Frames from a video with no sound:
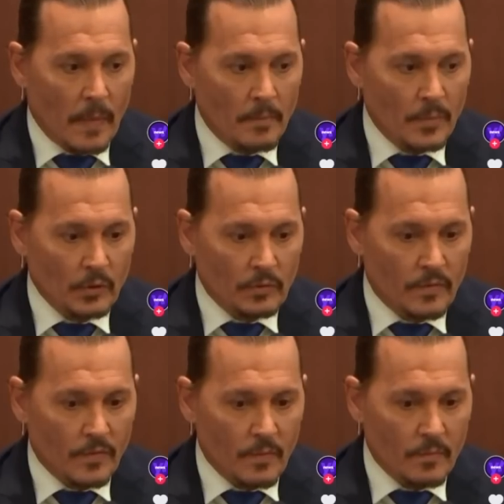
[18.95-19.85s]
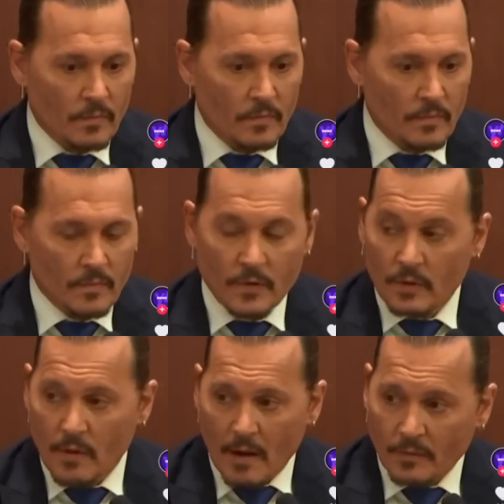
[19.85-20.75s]
built from the
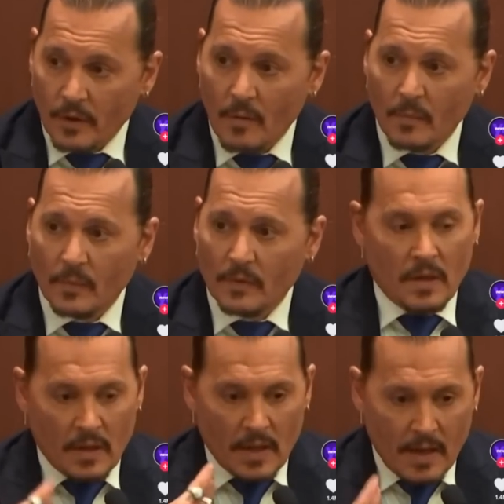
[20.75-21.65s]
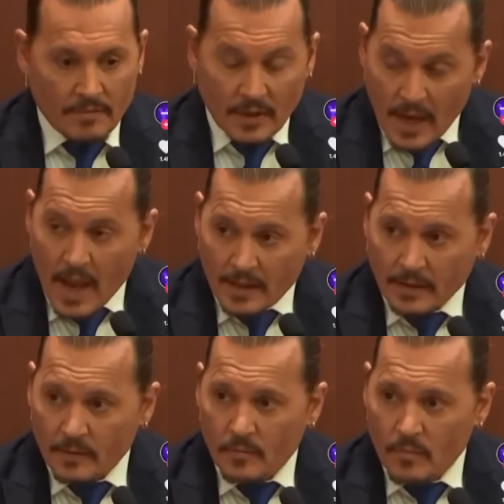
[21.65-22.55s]
ground up, having
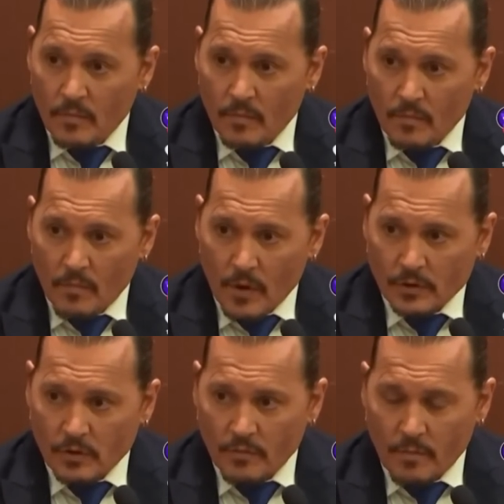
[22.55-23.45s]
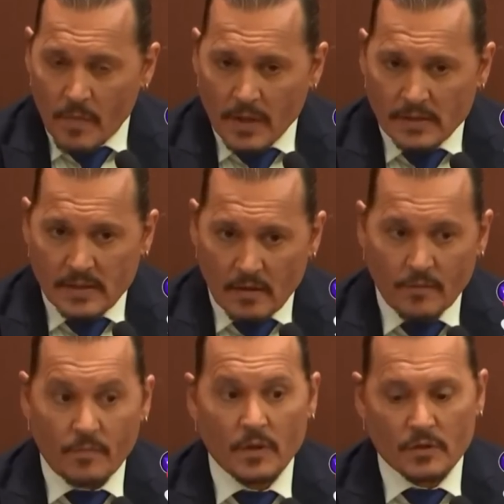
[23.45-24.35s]
added much of myself,
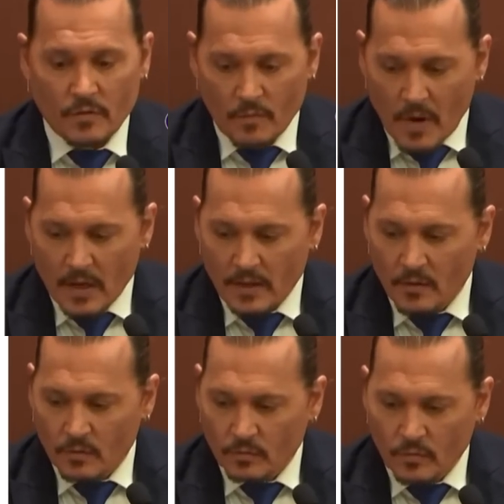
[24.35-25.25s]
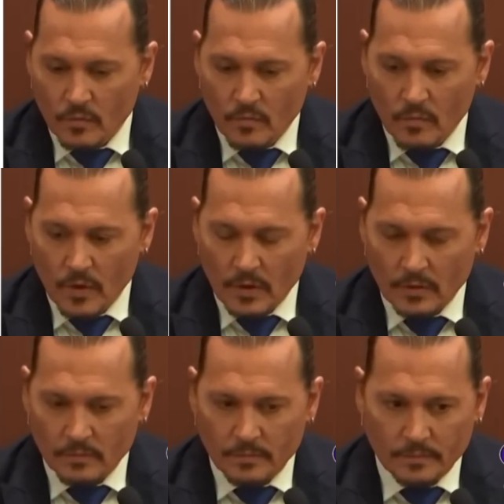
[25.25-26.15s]
much of my own uh,
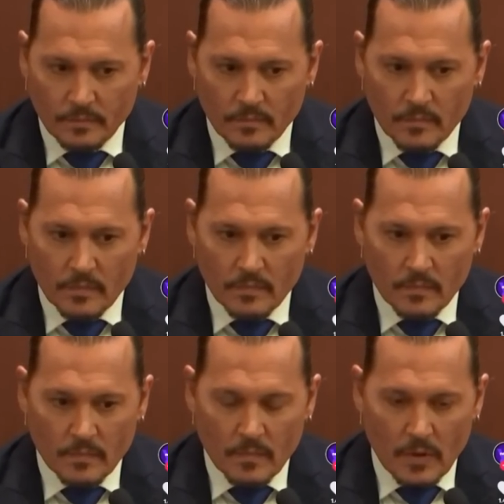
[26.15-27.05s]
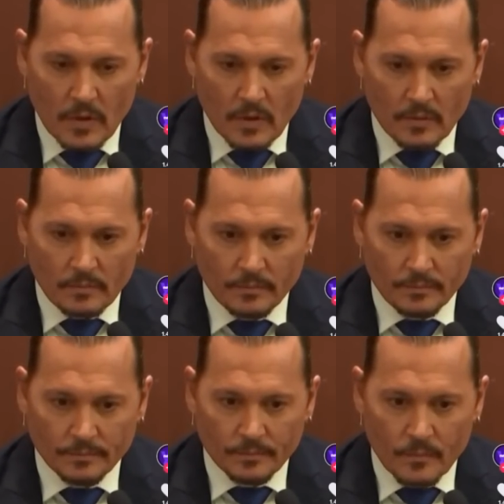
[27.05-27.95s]

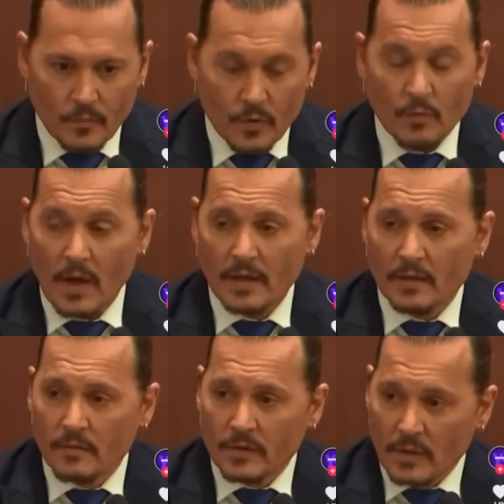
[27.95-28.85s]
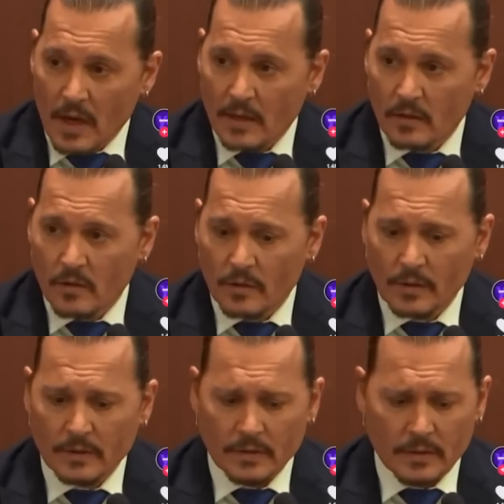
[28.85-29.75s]
um, rewriting of the dialogue
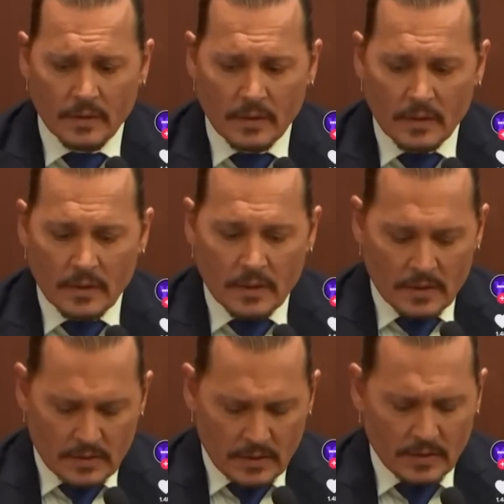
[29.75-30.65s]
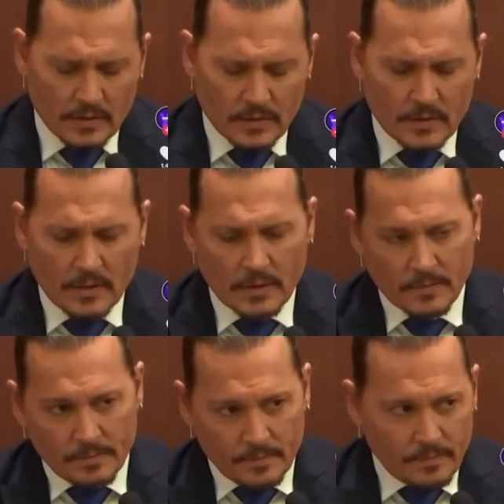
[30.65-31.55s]
and scenes and
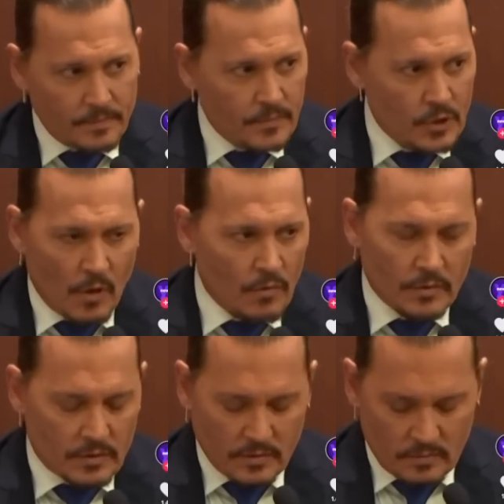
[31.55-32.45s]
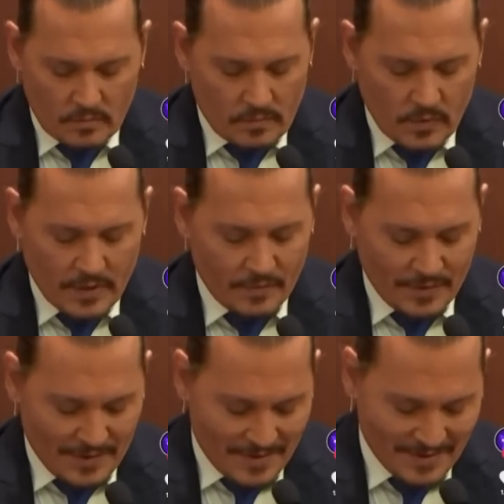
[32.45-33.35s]
the jokes and whatever
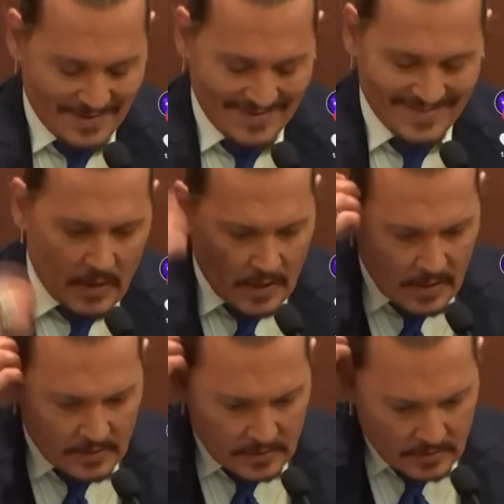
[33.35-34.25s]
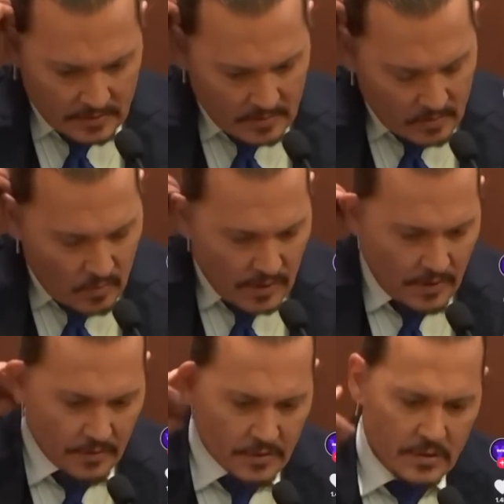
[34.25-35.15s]
they are. I didn't quite
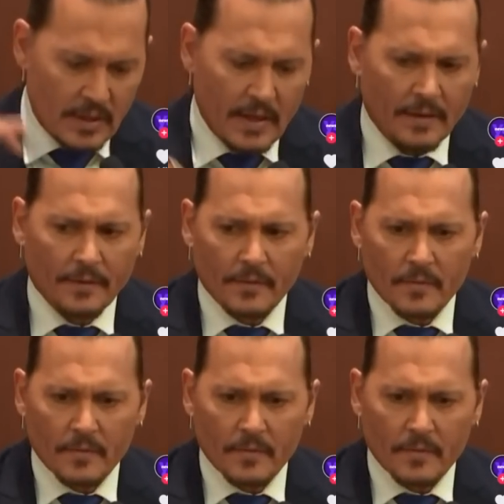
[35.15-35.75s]
understand